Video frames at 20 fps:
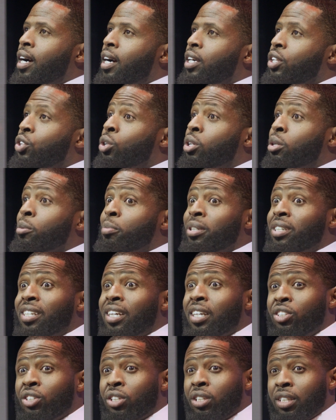you could
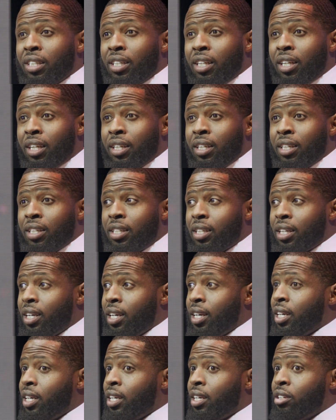potentially get
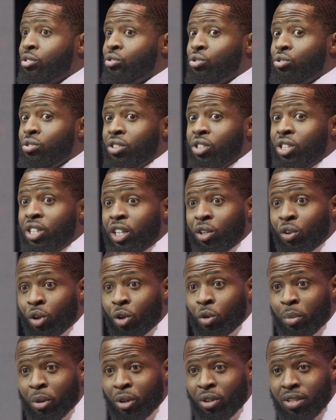a
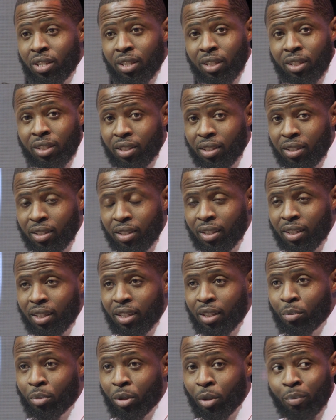0%
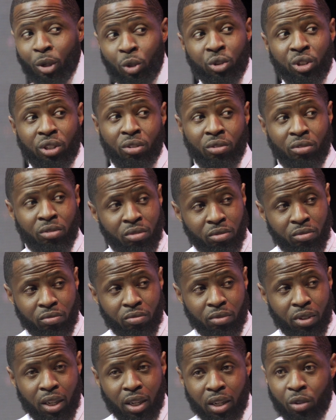promotional
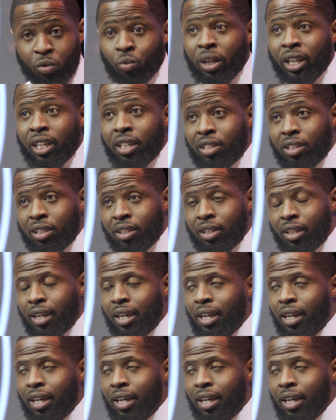rate